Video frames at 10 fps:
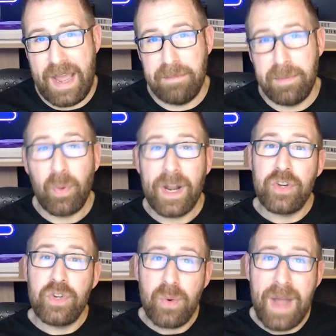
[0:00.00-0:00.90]
But what I
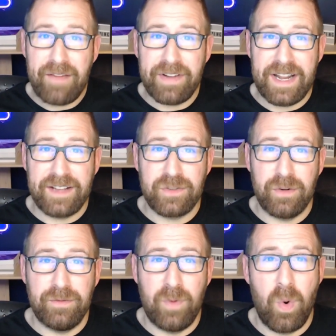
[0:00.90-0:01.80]
do have an answer
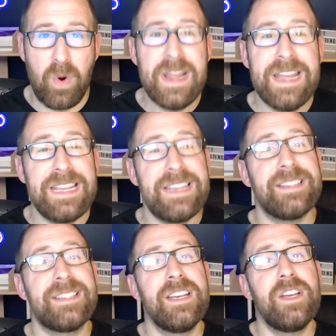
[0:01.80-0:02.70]
for
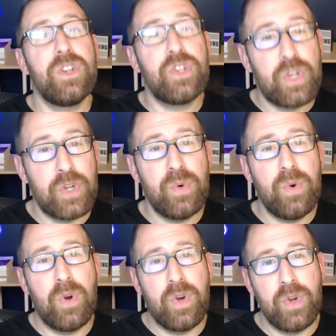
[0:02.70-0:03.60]
is two
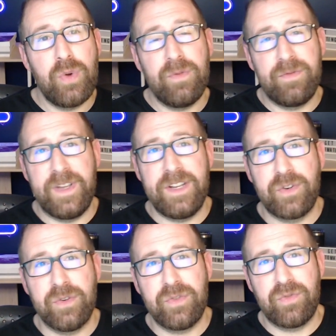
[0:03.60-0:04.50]
new
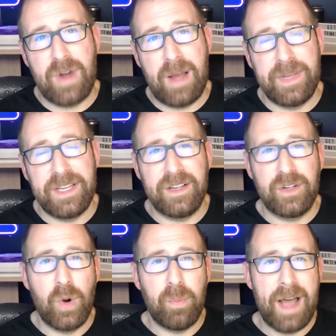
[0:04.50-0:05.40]
features dropping in
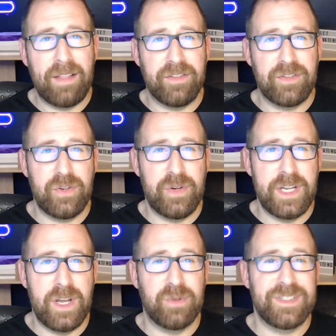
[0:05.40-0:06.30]
Copilot
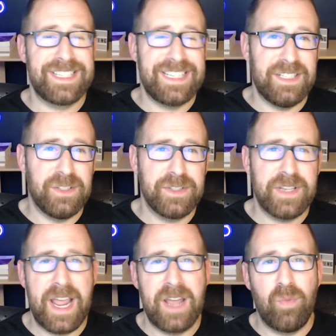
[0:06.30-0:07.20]
Studio, skills
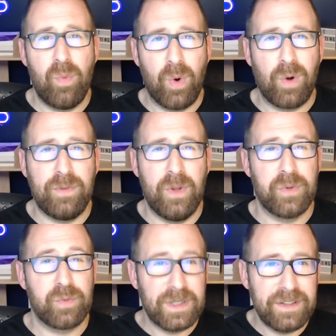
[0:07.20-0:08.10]
and workflows,
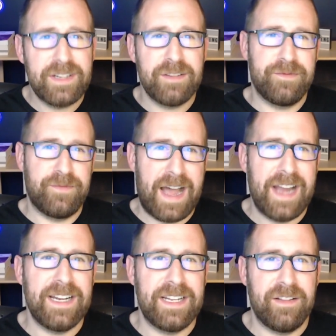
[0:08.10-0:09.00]
really
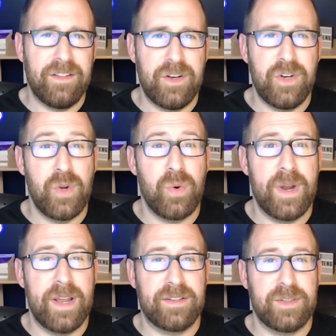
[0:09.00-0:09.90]
defining the new
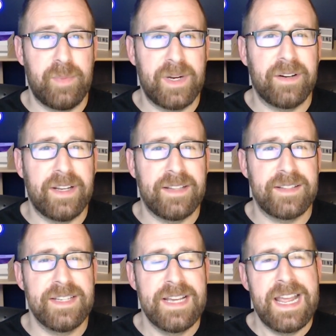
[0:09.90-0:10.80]
experience.